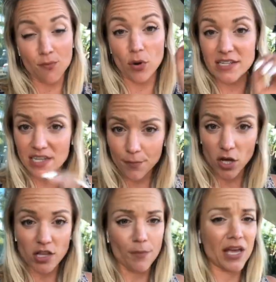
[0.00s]
Brain dump
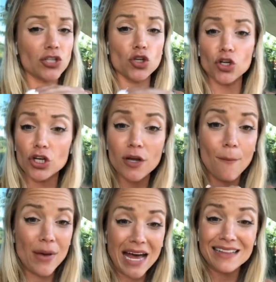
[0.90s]
on the page,
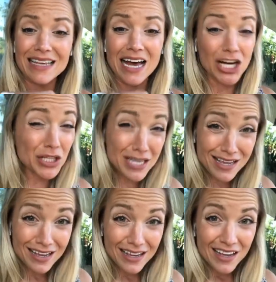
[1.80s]
good, bad, the
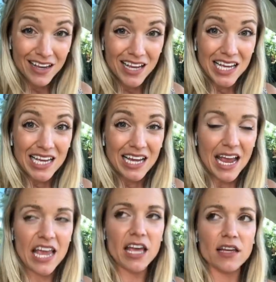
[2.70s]
ugly,
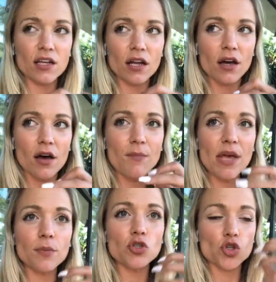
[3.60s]
and be
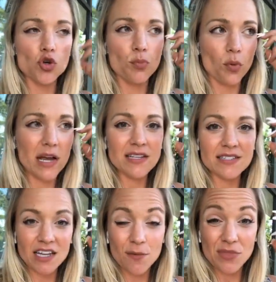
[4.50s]
able to brain
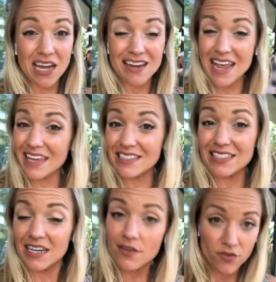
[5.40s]
dump that
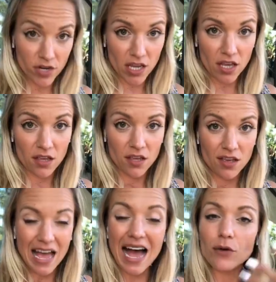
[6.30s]
negativity
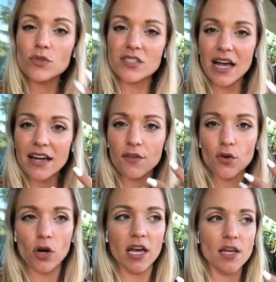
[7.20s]
outside of
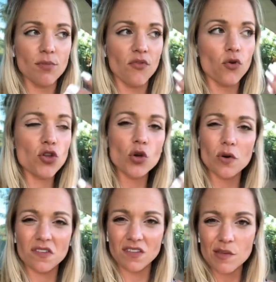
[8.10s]
your head before you go
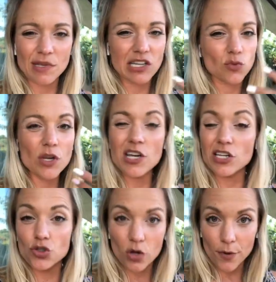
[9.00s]
to sleep, because what are you
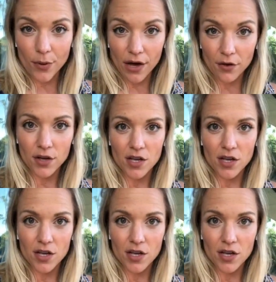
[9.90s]
going to dream about?